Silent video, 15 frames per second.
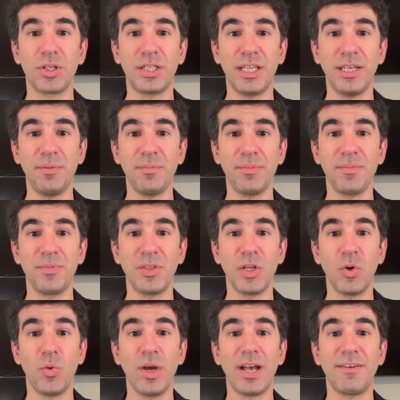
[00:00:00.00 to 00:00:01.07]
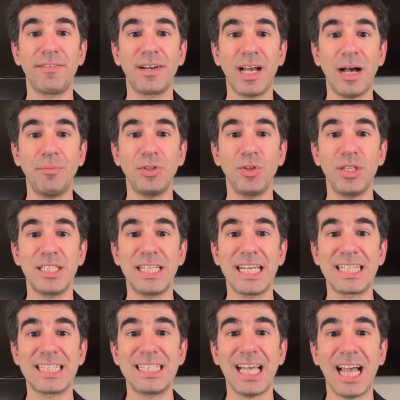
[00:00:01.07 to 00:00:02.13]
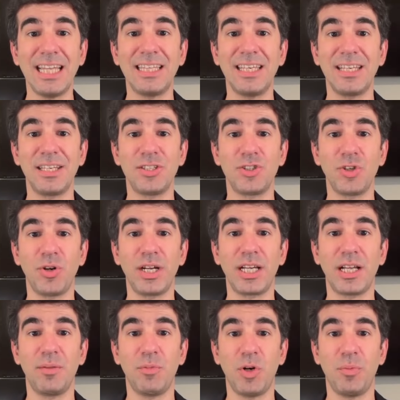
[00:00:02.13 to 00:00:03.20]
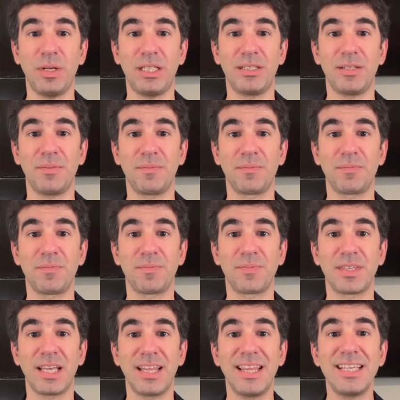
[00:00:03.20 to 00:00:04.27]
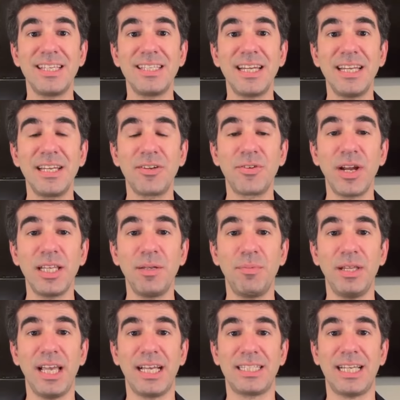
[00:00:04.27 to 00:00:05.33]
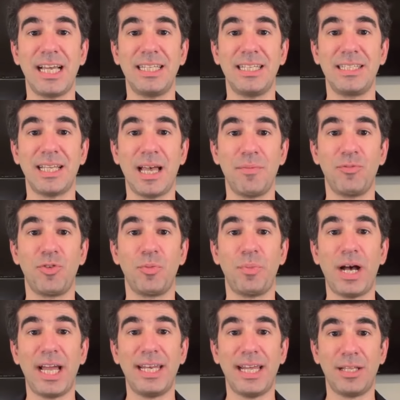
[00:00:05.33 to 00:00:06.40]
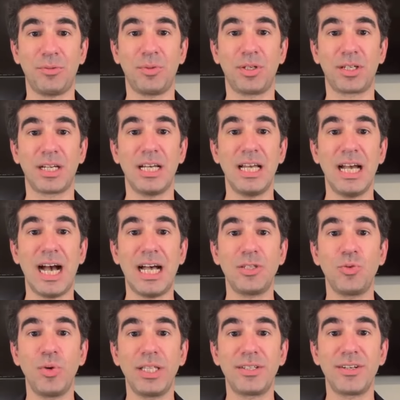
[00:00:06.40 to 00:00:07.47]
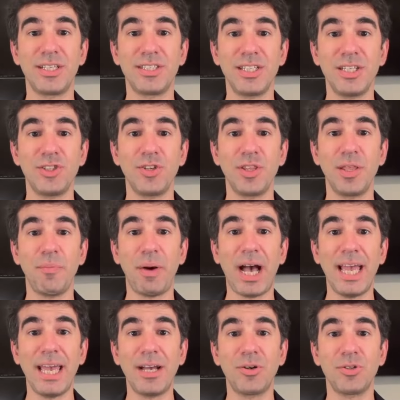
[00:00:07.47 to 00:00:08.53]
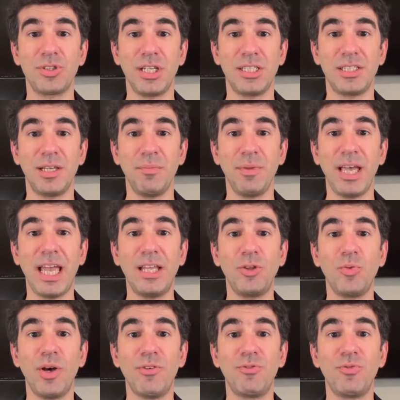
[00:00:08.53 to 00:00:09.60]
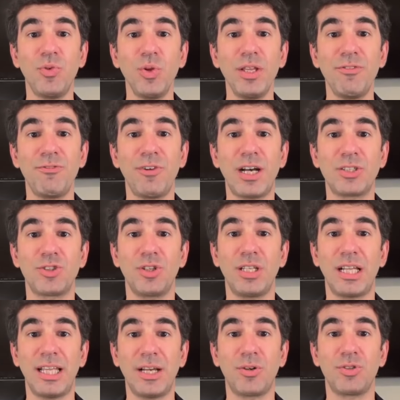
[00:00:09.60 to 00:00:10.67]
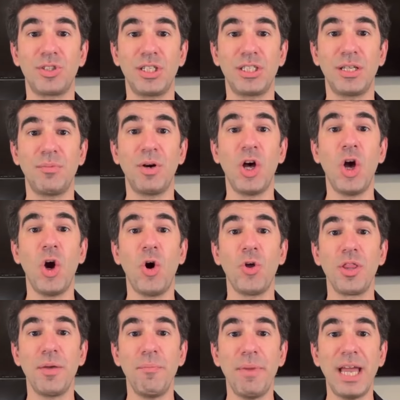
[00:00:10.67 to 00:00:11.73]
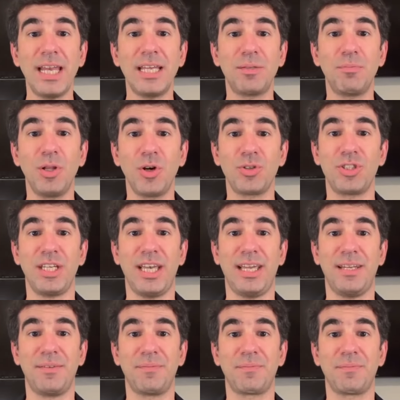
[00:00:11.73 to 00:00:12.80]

team, we have come to this exciting historical moment. This is an incredibly exciting time for Pi Network as we transition the Pi ecosystem into a fully functional ecosystem on the mainnet blockchain.